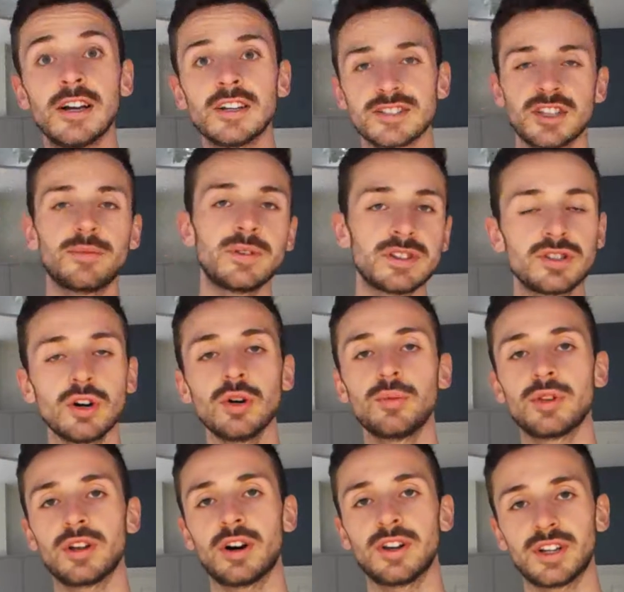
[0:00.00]
So I've been toying
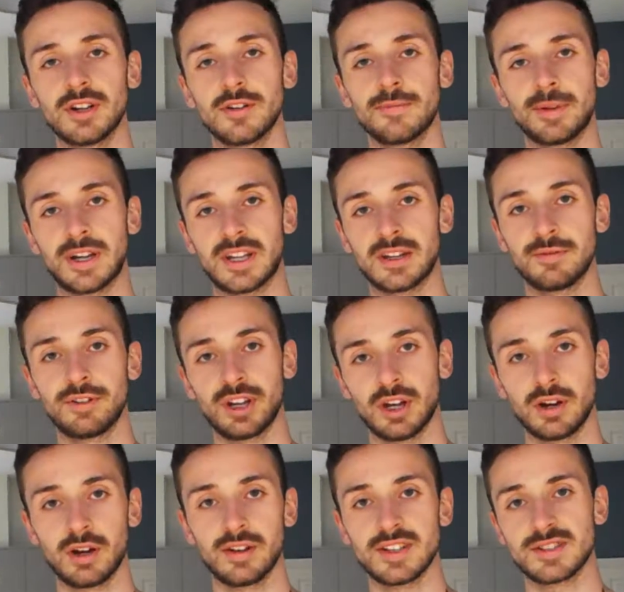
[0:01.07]
with the idea of making a video
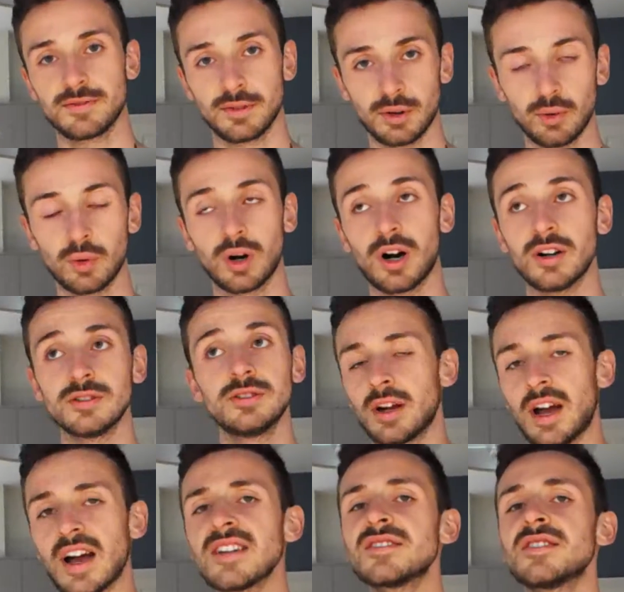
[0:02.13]
like this for a little while.
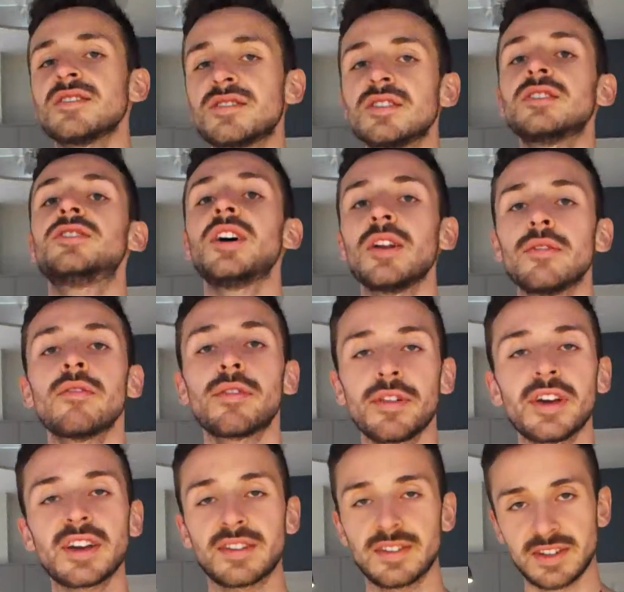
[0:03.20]
As it's the done
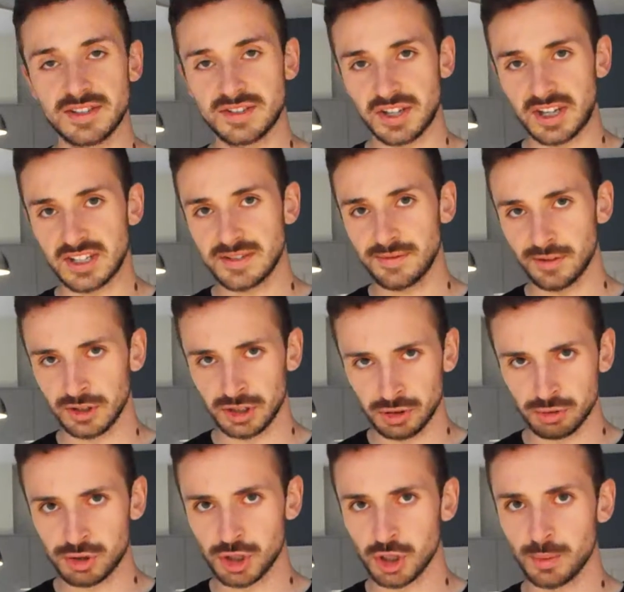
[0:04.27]
thing these days for a
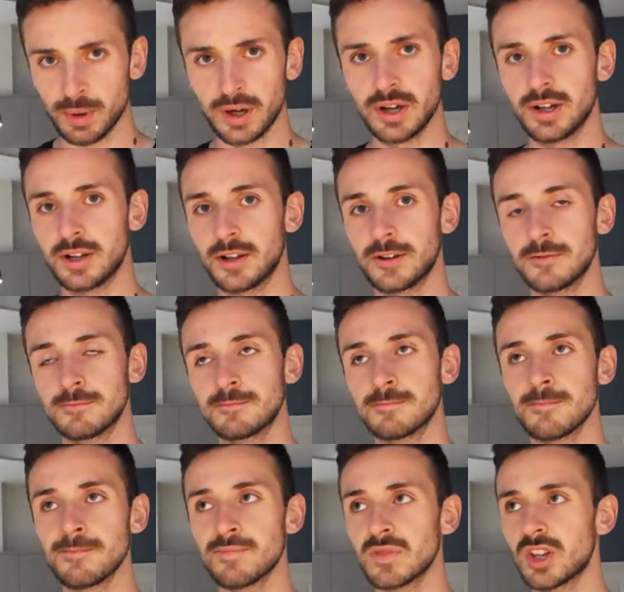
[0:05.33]
YouTuber
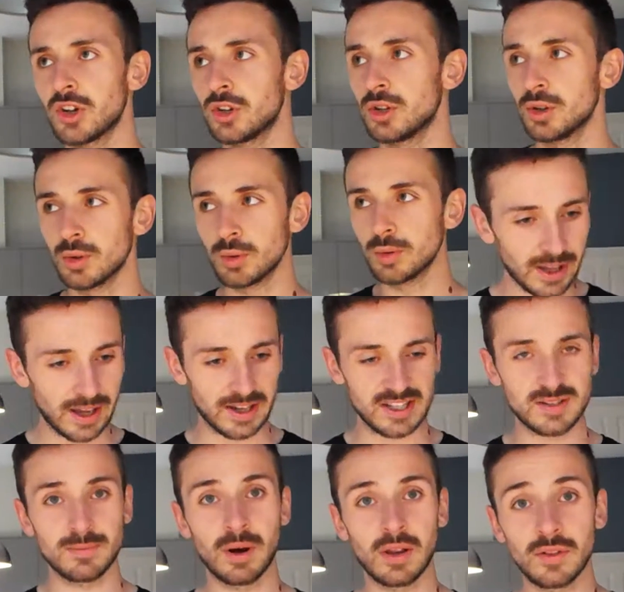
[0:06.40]
to do
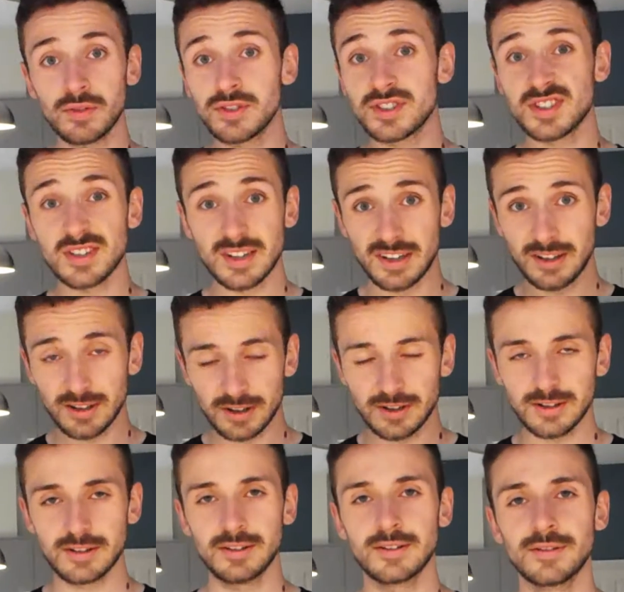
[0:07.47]
X month's
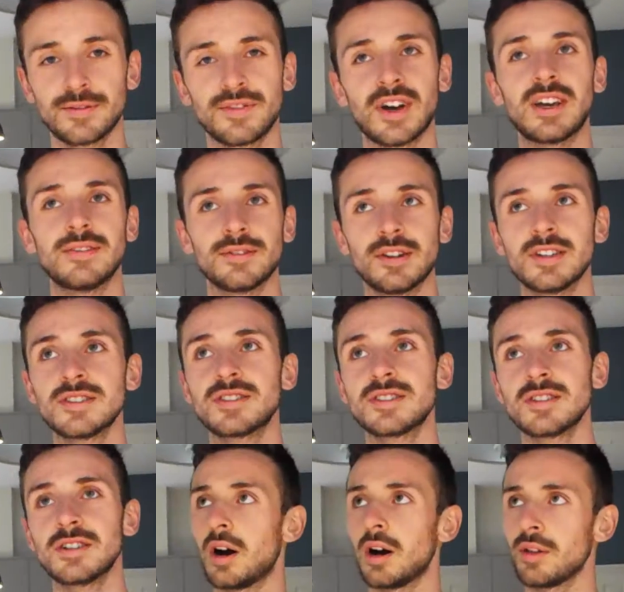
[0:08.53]

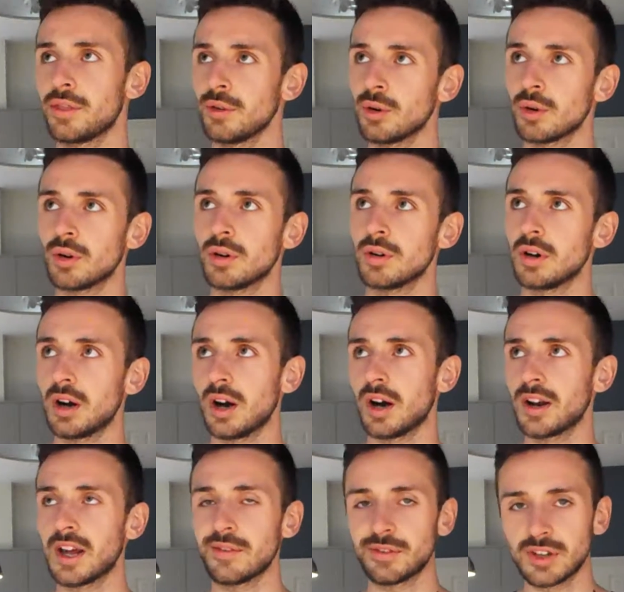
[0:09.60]
favourites, I thought
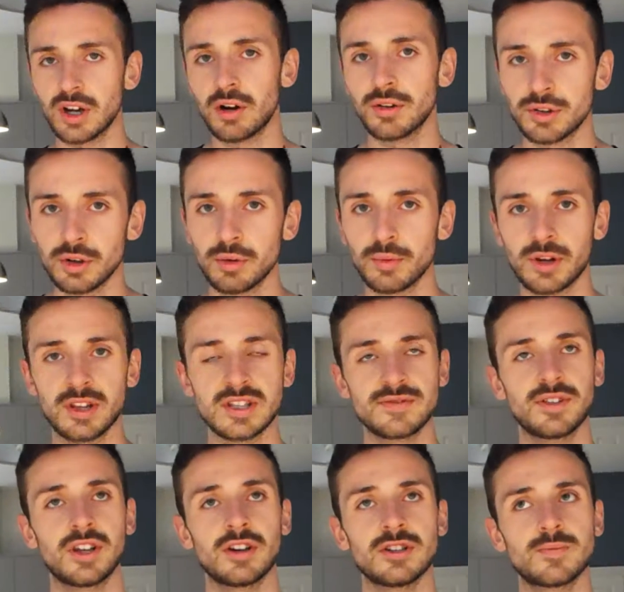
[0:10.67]
I'd have a go at doing one of these
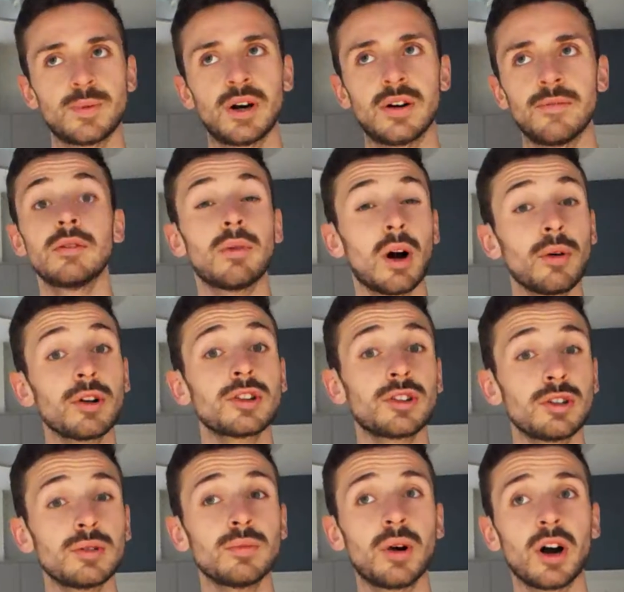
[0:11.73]
videos, but I want to
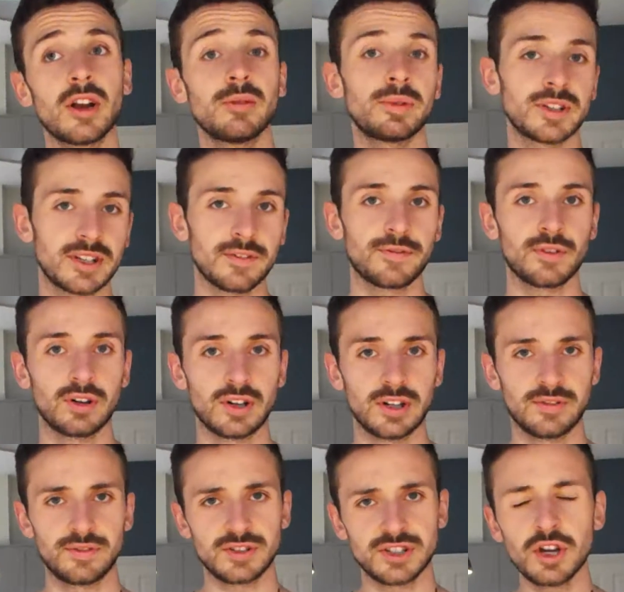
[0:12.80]
do mine a bit differently
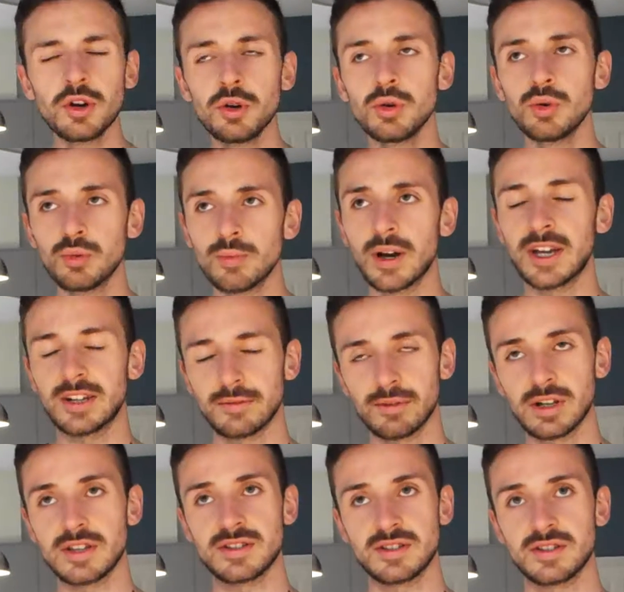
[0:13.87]
for two main
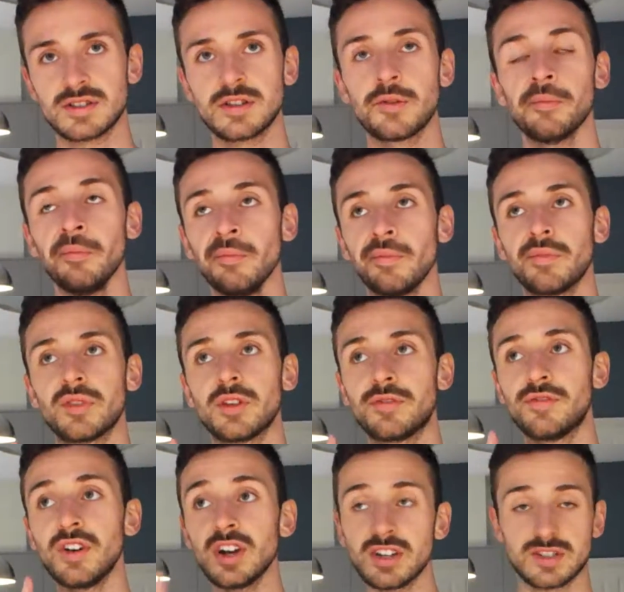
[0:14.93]
reasons. The
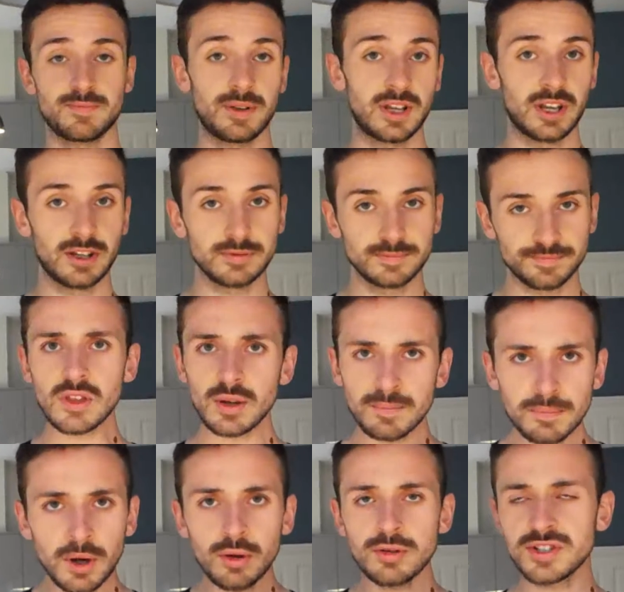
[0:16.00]
first being,
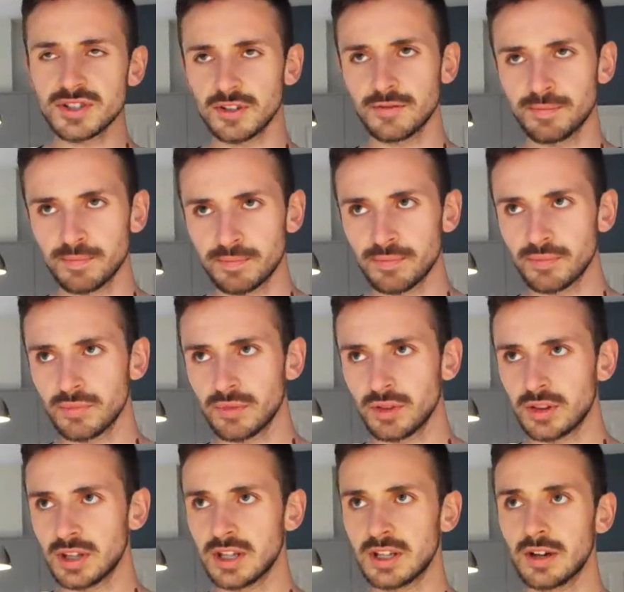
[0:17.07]
most of
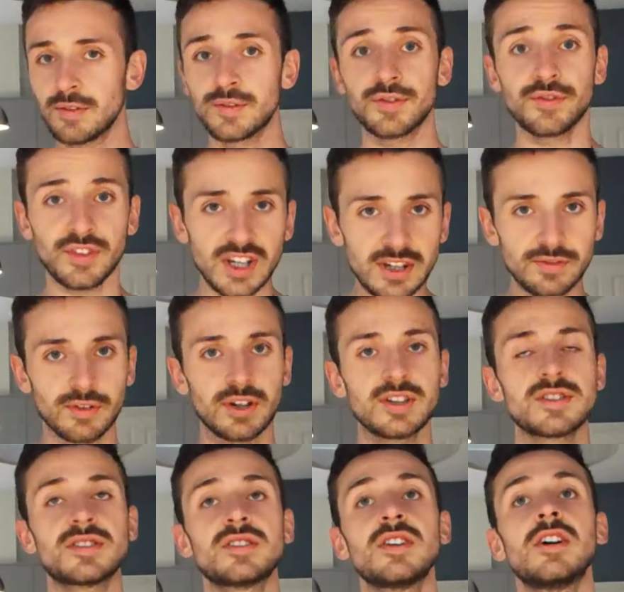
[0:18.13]
the
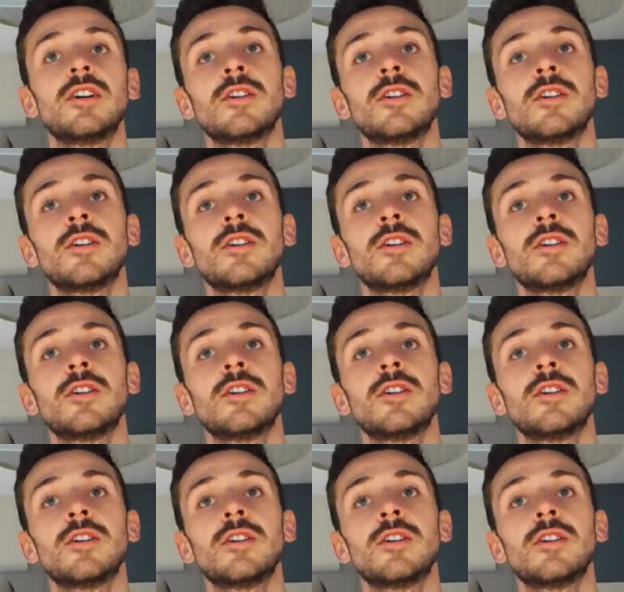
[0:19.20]
favourites